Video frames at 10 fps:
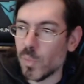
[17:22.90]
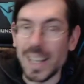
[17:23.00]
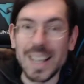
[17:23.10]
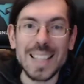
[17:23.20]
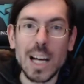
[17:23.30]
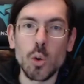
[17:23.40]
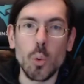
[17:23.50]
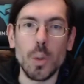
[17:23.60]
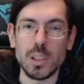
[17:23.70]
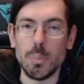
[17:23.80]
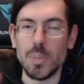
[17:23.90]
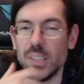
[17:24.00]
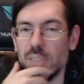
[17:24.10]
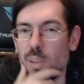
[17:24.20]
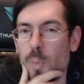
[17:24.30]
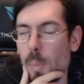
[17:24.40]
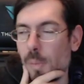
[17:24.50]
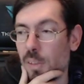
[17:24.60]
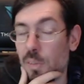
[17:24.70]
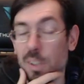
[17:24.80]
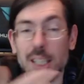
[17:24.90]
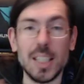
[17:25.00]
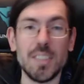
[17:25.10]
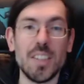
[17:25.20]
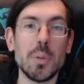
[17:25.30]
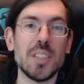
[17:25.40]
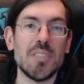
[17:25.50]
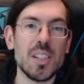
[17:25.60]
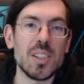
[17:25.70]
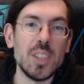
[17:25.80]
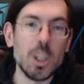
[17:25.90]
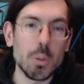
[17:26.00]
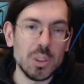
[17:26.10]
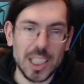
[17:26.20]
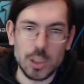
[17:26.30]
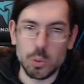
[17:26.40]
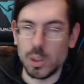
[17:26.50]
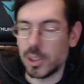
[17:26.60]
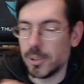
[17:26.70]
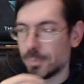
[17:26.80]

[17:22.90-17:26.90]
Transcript: an algorithm, even a very advanced neural network.